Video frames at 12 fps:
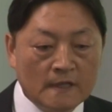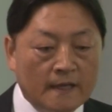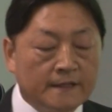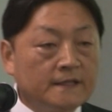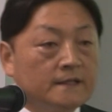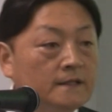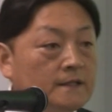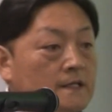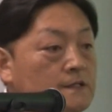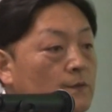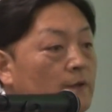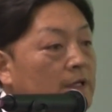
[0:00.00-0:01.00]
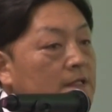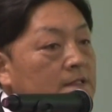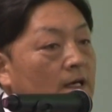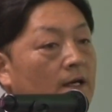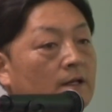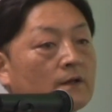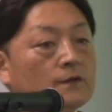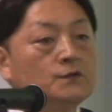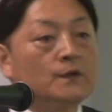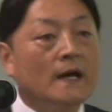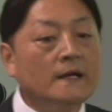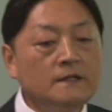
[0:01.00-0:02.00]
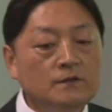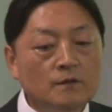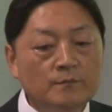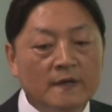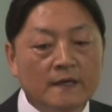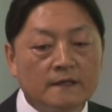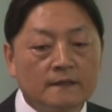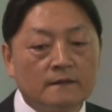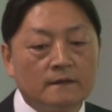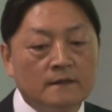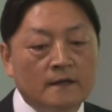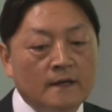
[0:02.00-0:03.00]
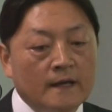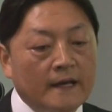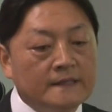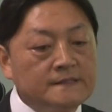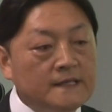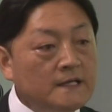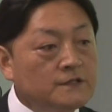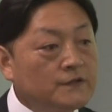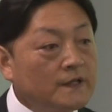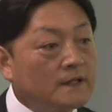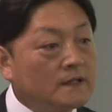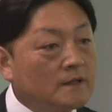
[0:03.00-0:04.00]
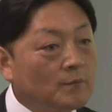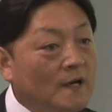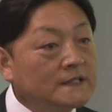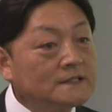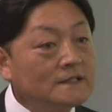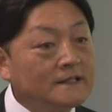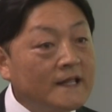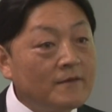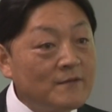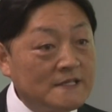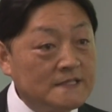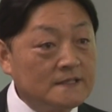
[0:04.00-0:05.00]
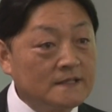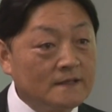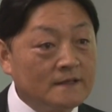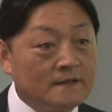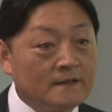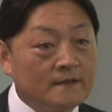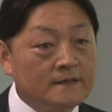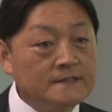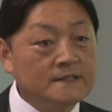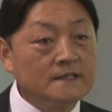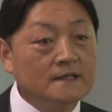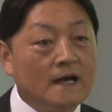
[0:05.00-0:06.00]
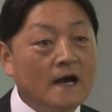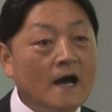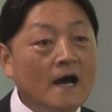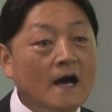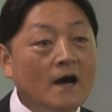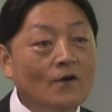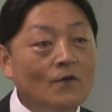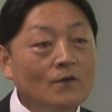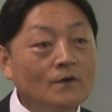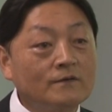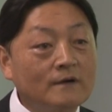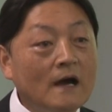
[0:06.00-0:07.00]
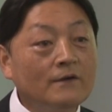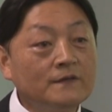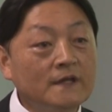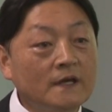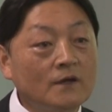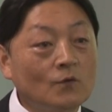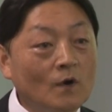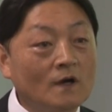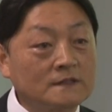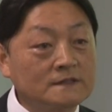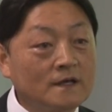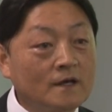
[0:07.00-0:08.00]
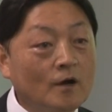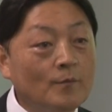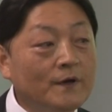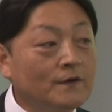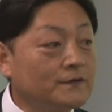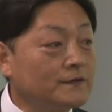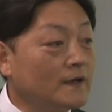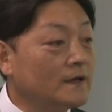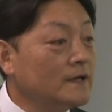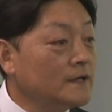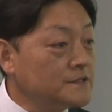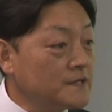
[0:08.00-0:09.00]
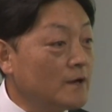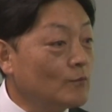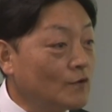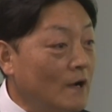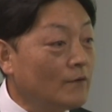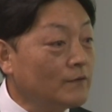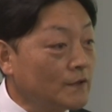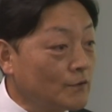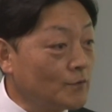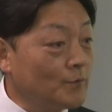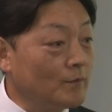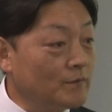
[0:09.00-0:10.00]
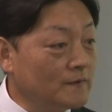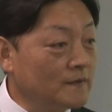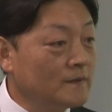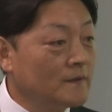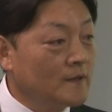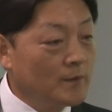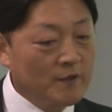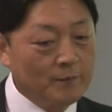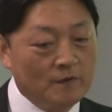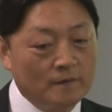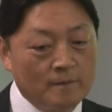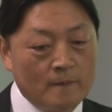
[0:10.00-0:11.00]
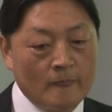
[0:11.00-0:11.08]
And this one is trying to making a eccentric muscle damage. See how grounding works compared to the sham grounding group of people.